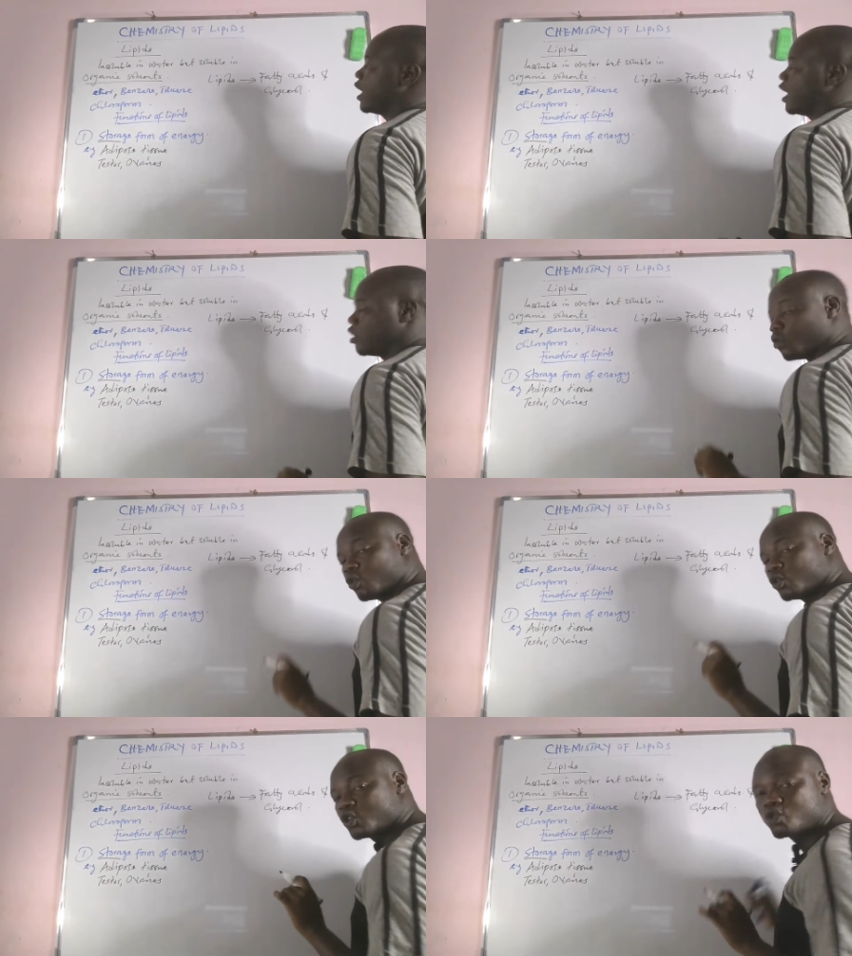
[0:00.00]
And
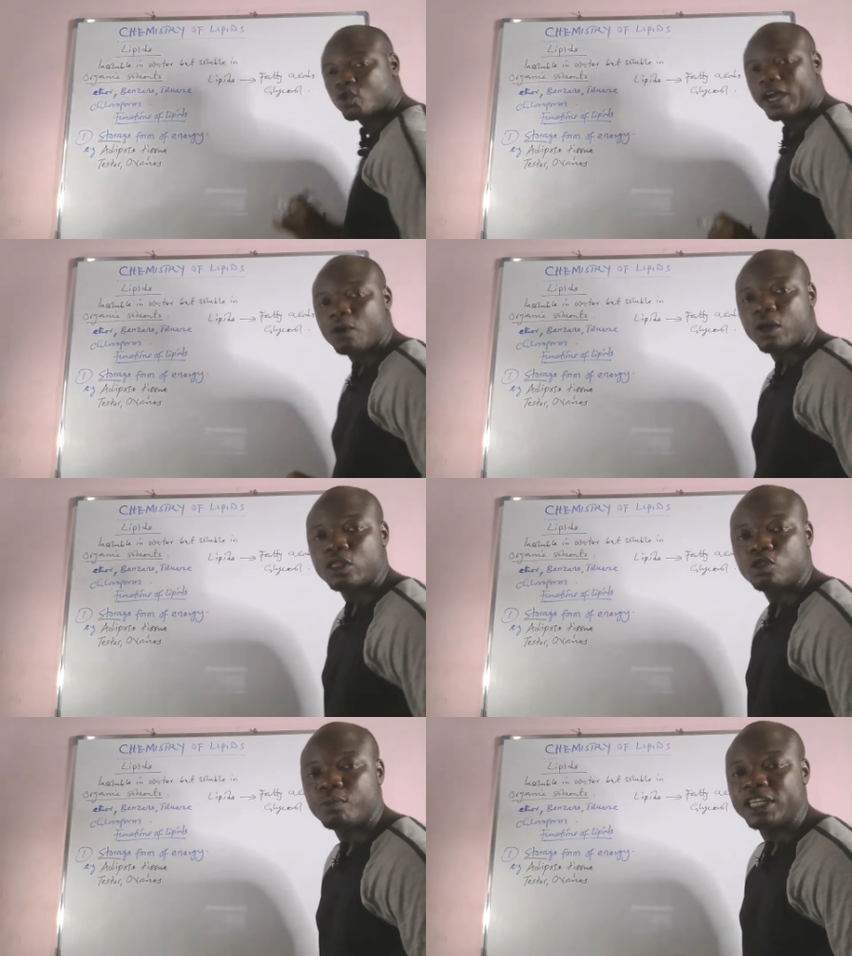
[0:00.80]
also, I
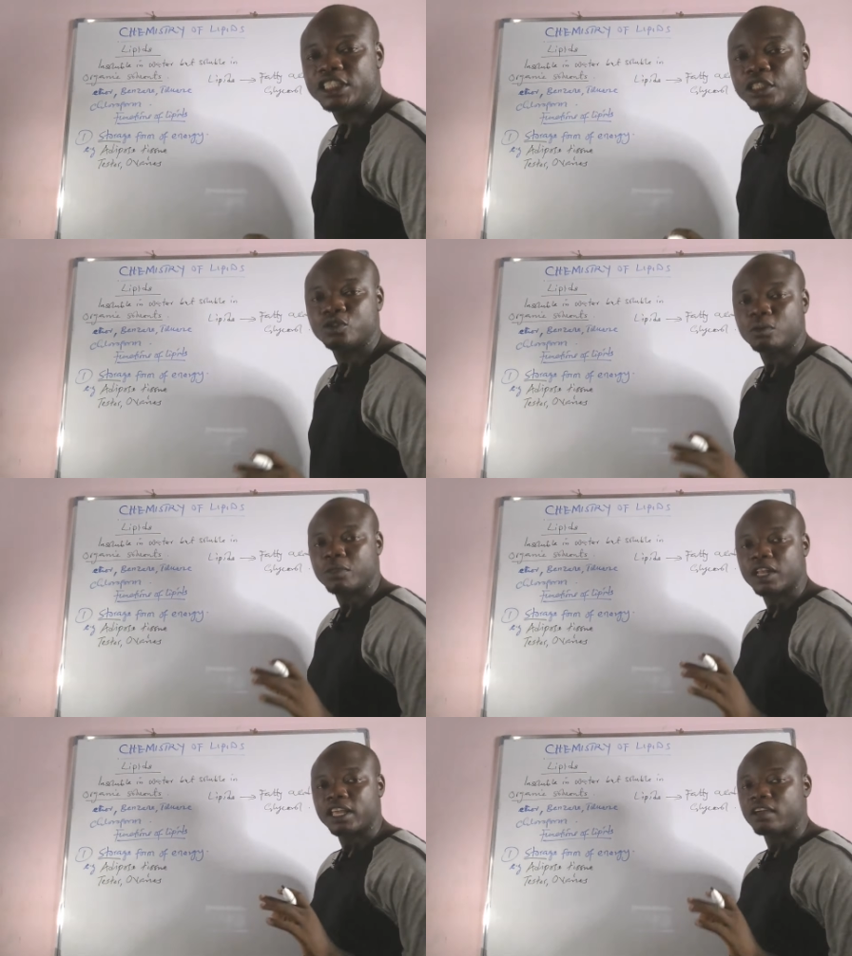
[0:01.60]
want to mention something